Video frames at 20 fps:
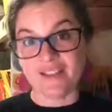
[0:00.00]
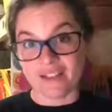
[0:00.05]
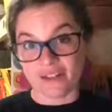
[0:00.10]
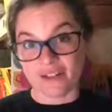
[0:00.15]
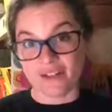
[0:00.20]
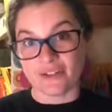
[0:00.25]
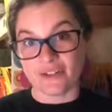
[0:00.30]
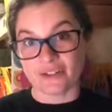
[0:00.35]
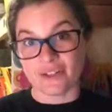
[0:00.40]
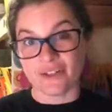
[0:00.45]

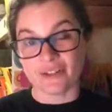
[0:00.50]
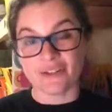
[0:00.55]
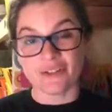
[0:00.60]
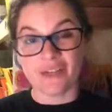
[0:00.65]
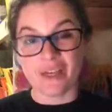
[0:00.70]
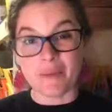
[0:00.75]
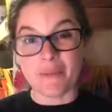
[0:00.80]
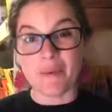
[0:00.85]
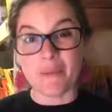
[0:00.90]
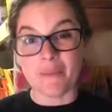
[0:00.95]
literature, so
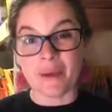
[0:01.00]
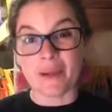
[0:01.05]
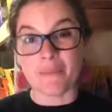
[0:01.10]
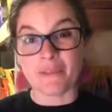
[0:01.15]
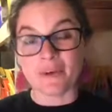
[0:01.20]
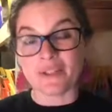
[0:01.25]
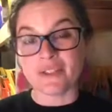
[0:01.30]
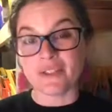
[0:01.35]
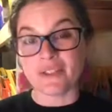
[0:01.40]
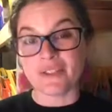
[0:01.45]
keep in mind,
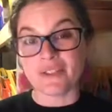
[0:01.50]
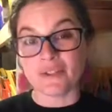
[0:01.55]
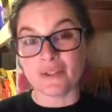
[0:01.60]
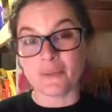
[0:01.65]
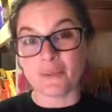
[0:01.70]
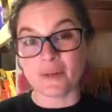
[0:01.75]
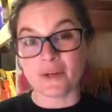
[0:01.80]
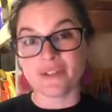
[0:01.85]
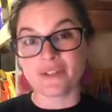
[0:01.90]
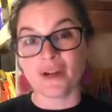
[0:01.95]
Books Del
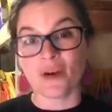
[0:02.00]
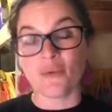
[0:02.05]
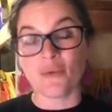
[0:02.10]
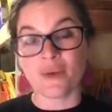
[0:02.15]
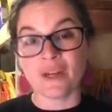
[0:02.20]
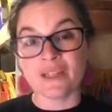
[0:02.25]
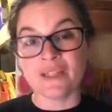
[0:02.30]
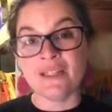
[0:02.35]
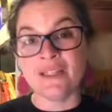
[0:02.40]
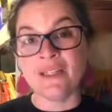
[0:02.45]
Sur books are
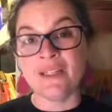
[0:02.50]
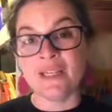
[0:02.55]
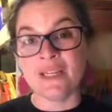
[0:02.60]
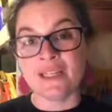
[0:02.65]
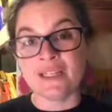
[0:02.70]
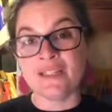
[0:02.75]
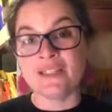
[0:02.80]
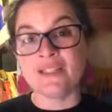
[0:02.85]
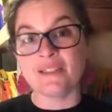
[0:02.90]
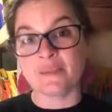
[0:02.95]
written
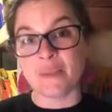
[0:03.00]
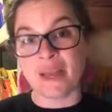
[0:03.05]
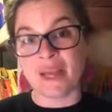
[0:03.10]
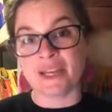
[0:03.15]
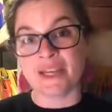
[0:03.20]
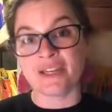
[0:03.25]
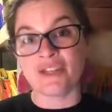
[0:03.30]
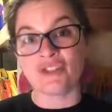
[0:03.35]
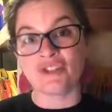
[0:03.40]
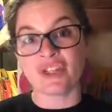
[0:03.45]
in
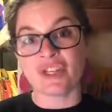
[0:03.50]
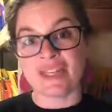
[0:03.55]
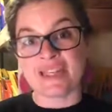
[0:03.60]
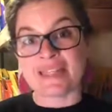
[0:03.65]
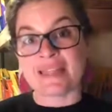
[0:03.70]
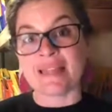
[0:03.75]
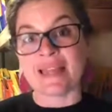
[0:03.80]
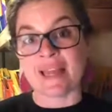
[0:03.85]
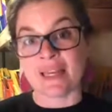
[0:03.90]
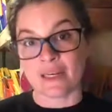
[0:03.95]
Spanish
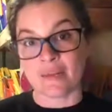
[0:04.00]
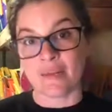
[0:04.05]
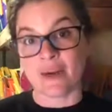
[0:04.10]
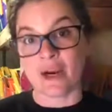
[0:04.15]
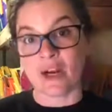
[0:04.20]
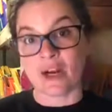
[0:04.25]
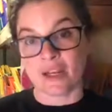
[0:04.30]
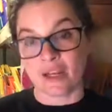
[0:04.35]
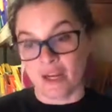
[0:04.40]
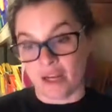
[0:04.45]
in Latin
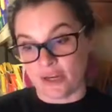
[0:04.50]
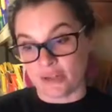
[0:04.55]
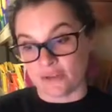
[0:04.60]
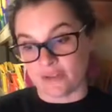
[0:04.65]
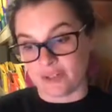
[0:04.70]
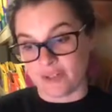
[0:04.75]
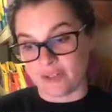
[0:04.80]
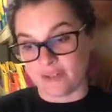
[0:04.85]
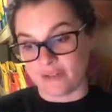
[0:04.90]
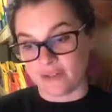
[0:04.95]
American
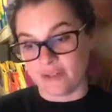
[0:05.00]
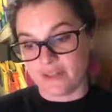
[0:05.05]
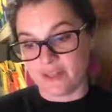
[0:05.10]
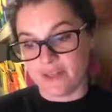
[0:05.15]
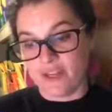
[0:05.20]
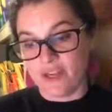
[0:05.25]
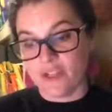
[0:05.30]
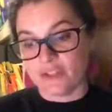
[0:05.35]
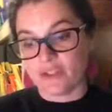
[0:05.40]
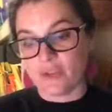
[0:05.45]
countries.
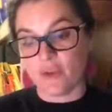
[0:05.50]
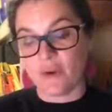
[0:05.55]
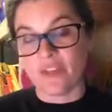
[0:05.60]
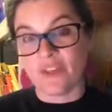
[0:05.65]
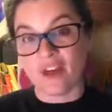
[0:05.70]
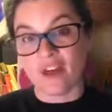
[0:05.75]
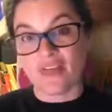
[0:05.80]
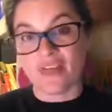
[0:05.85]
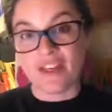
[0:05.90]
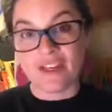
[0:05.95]
So with
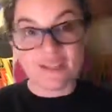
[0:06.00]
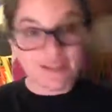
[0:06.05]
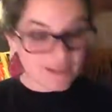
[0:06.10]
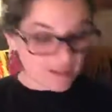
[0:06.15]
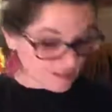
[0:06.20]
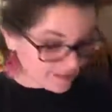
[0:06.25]
authentic